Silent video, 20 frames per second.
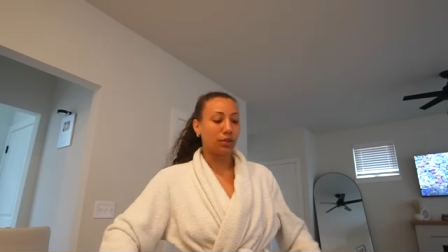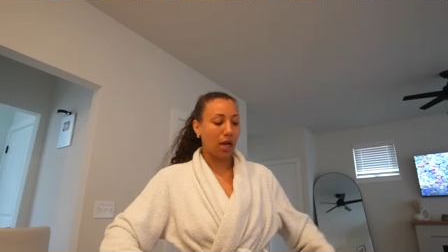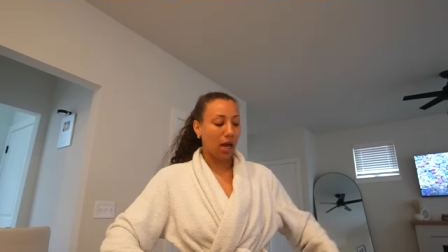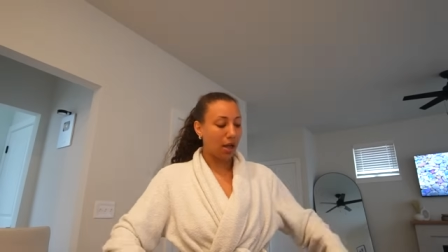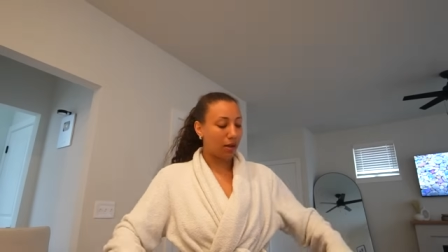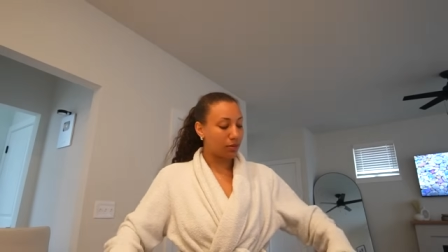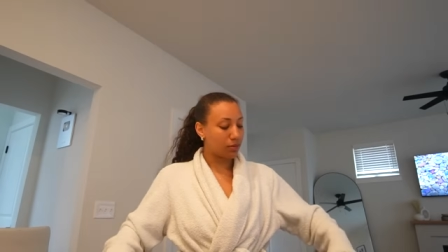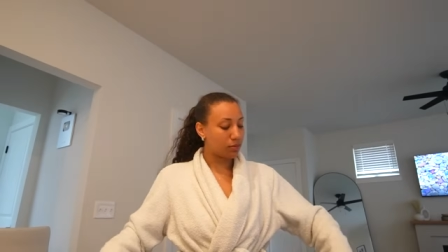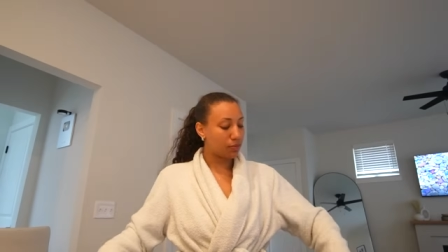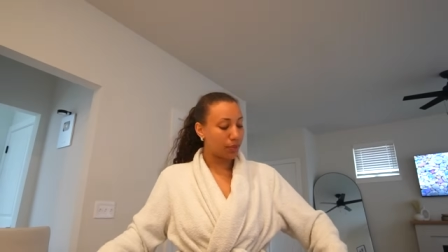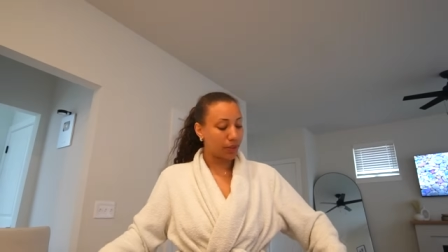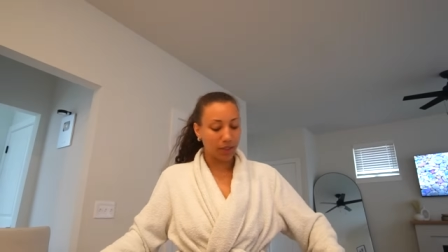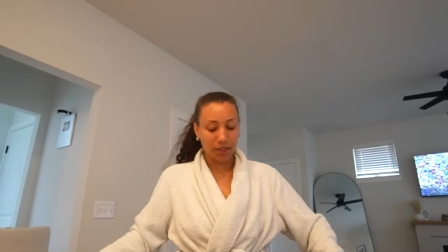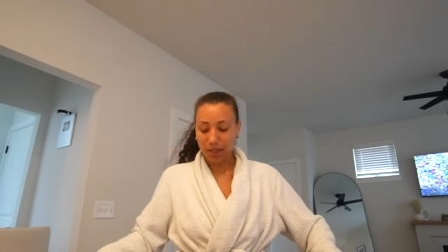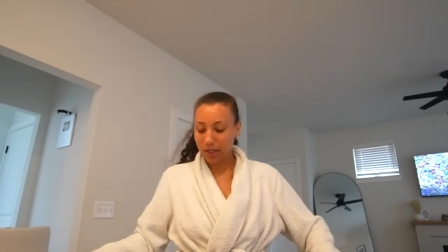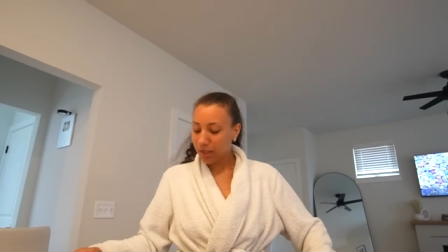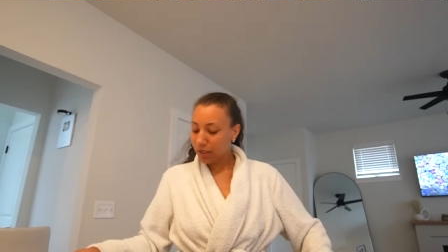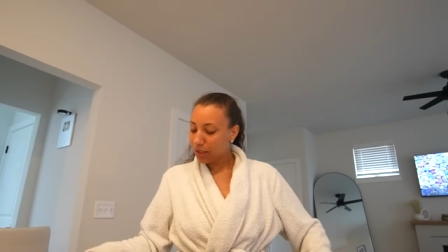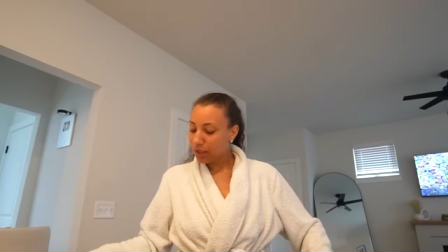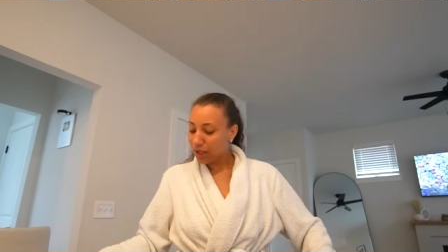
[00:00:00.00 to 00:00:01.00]
times, but
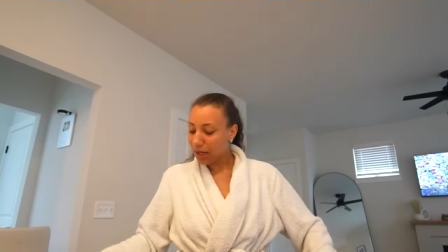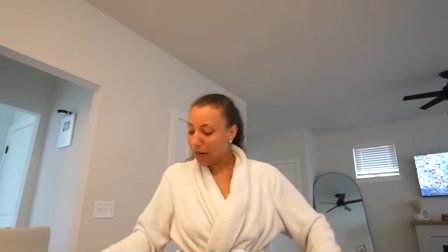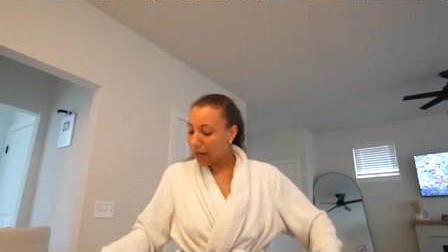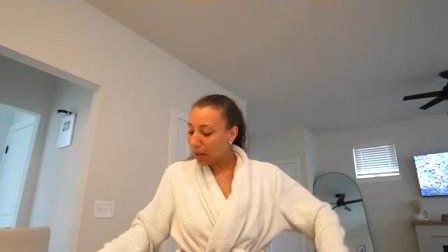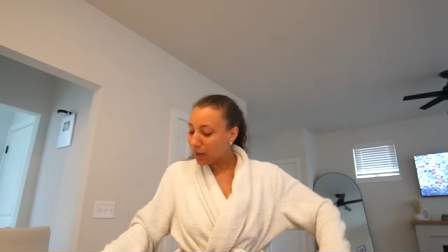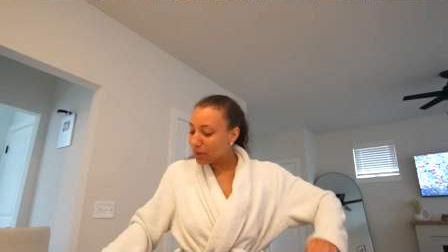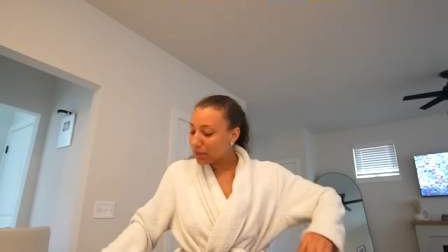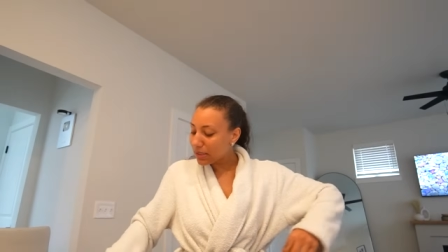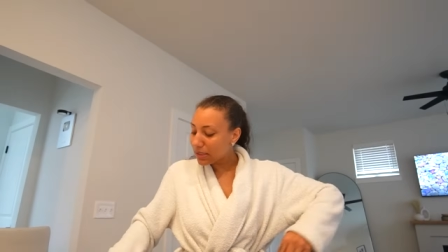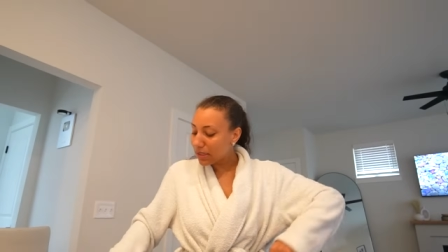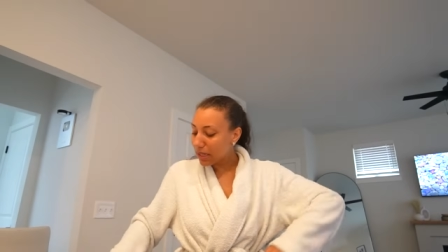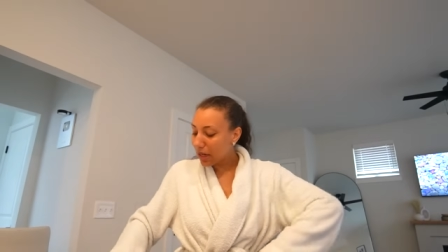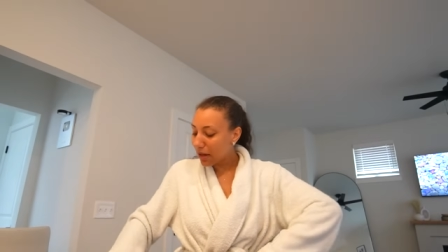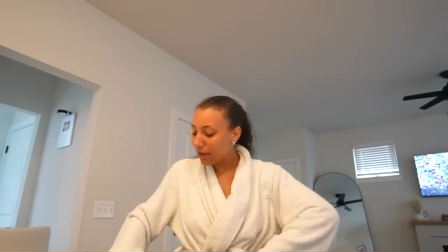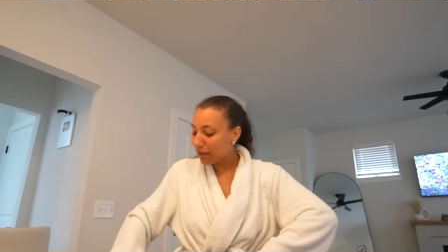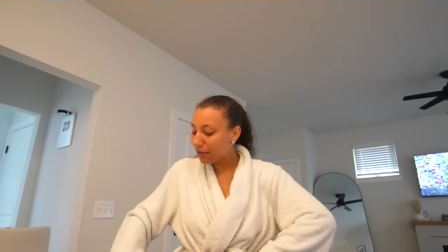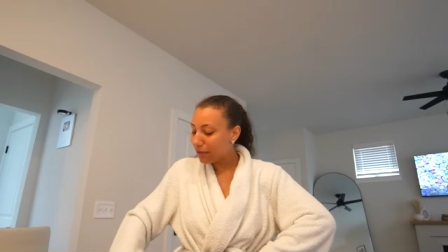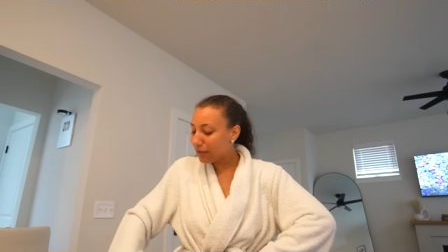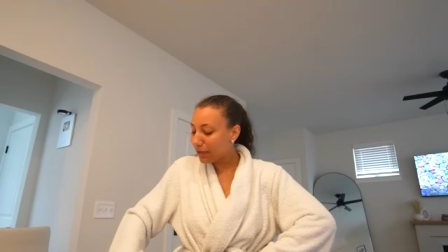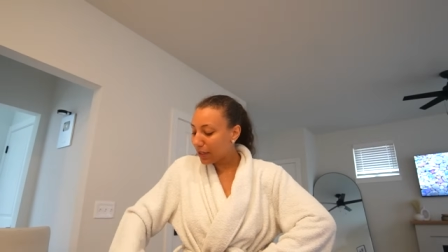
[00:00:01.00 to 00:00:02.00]
your house
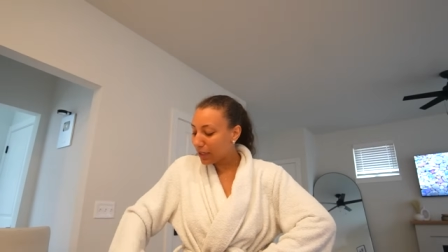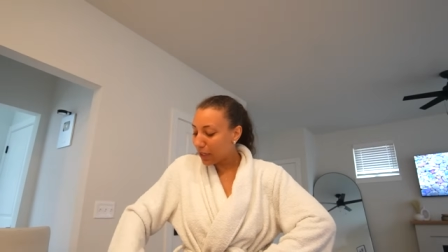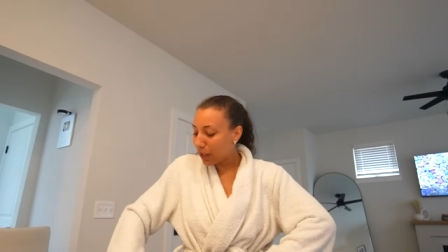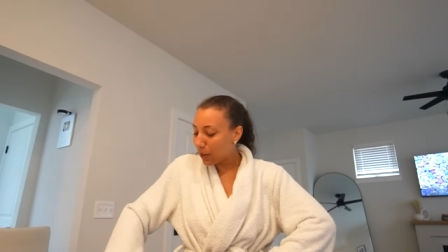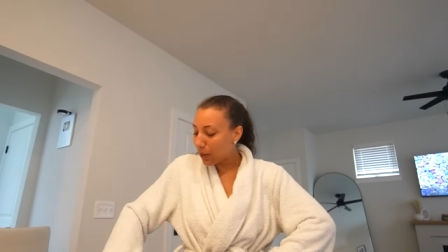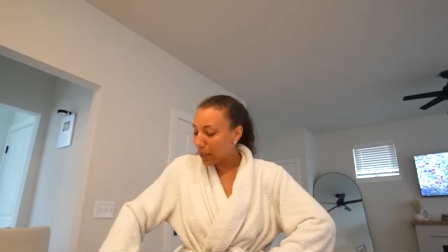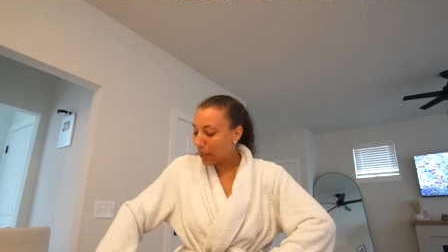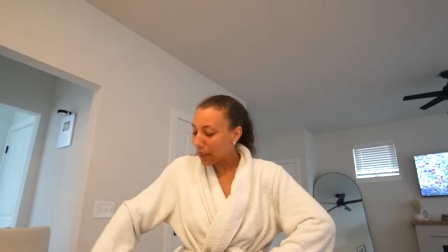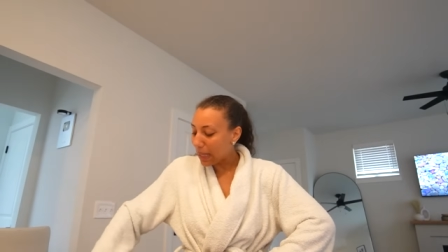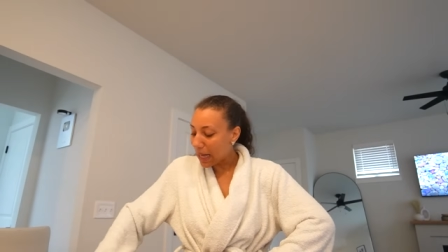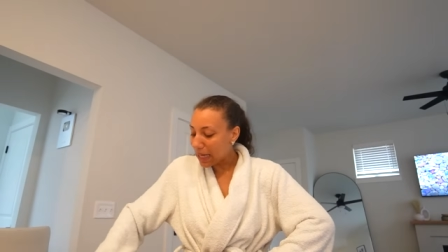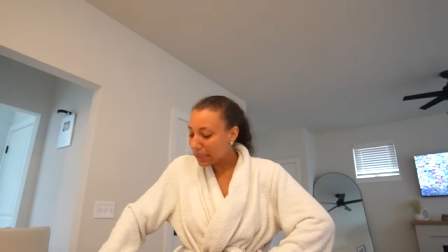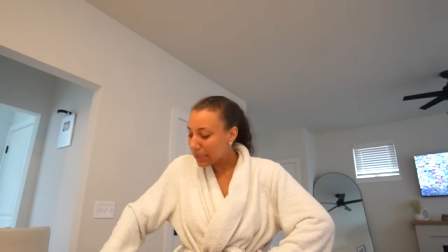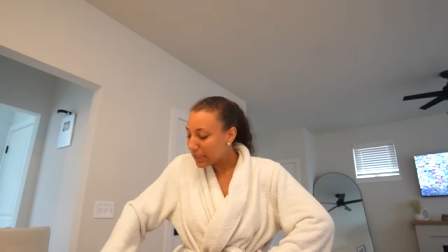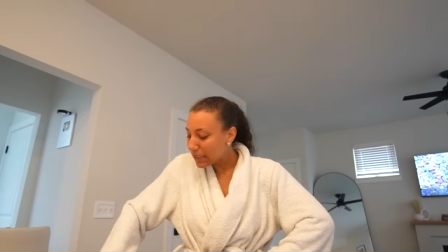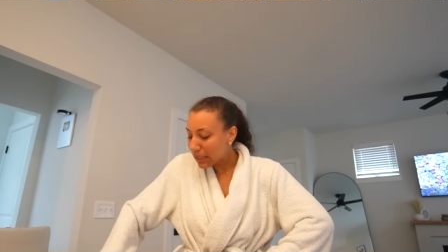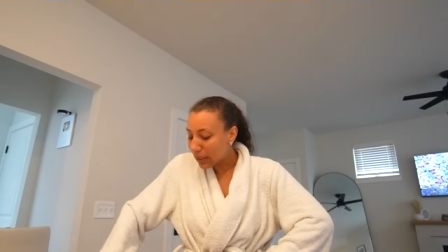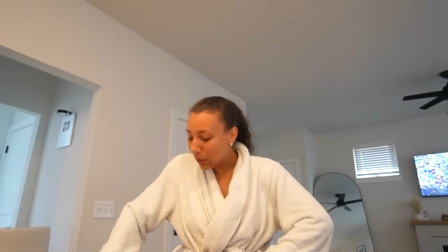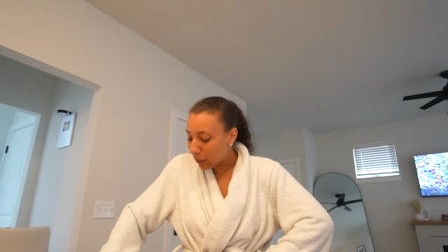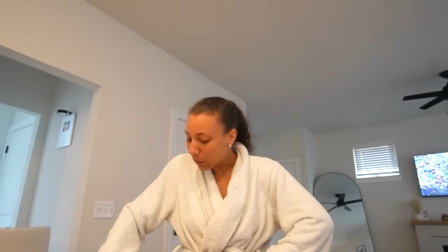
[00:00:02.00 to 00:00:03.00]
stuff, you know,
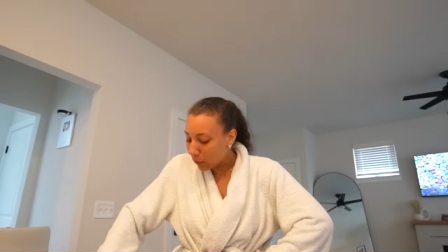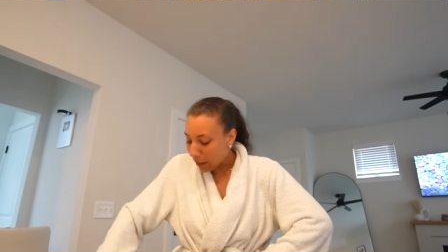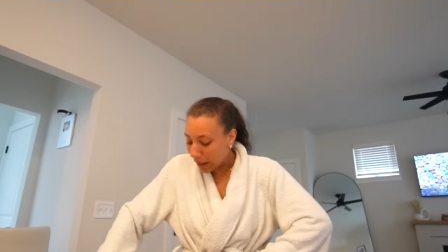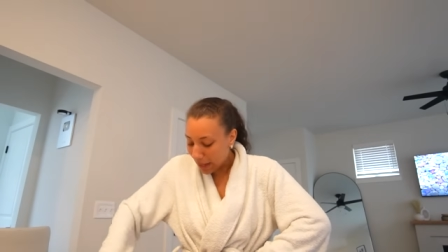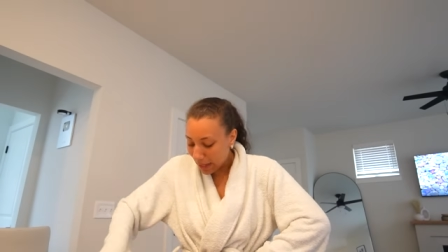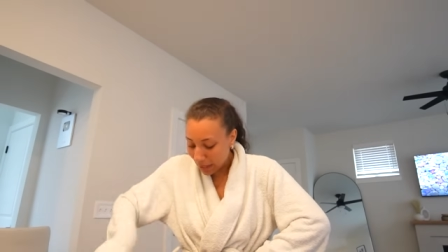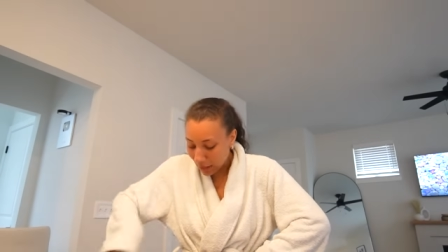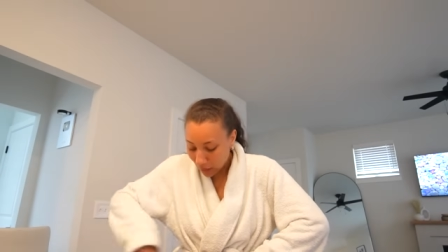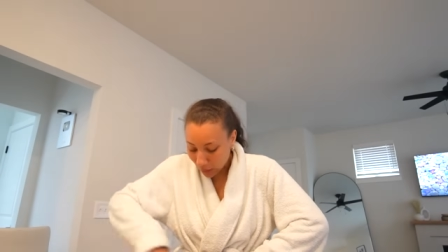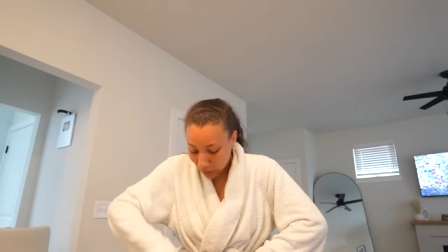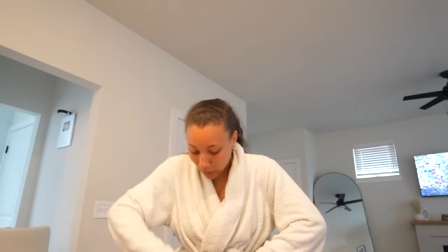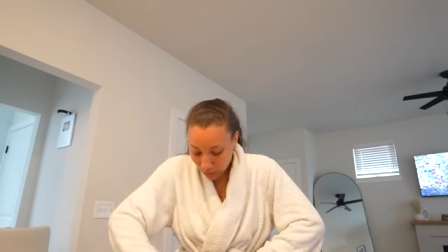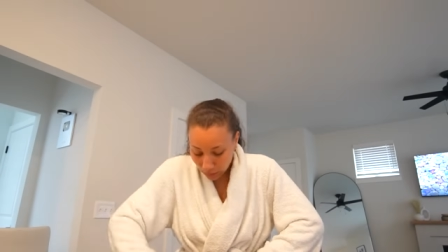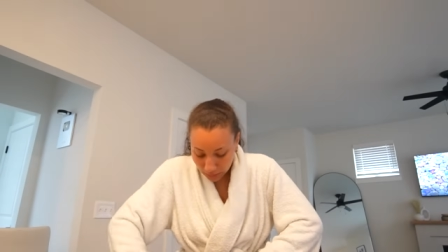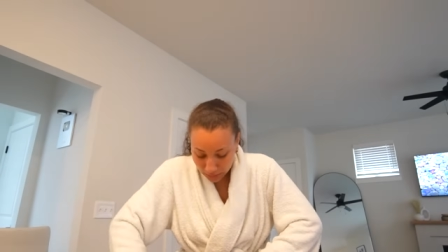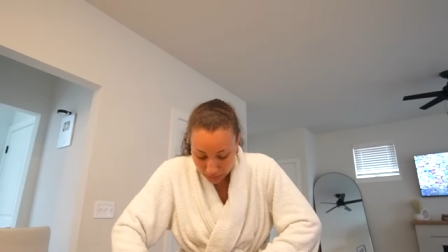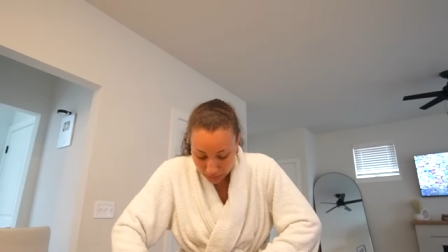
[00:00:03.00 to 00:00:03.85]
lasts a while.